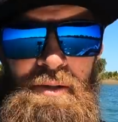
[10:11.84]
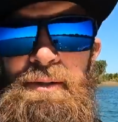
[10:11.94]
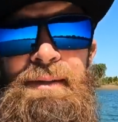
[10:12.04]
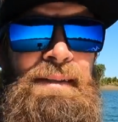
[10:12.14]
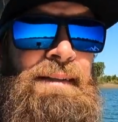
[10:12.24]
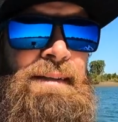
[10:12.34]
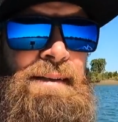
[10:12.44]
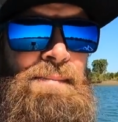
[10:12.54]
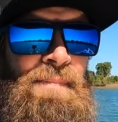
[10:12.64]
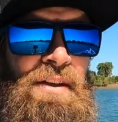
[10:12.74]
look,
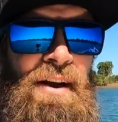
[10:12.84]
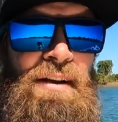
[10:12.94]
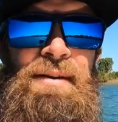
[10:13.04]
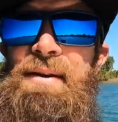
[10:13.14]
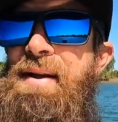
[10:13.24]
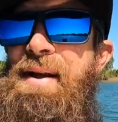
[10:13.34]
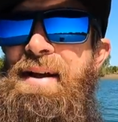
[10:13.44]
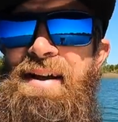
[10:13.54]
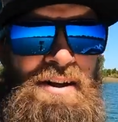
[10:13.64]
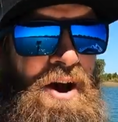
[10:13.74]
you know,
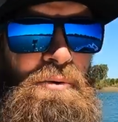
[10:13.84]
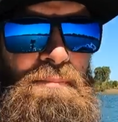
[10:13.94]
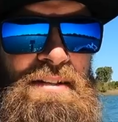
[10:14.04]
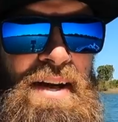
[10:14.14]
I wouldn't be